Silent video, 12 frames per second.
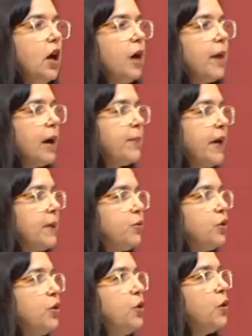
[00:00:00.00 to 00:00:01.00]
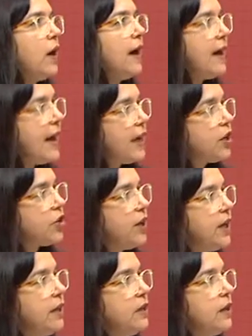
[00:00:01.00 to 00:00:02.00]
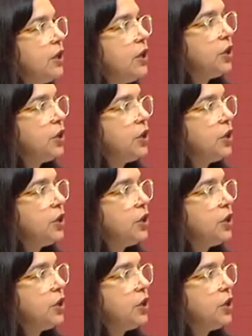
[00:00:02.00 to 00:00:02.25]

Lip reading: by people who are angry,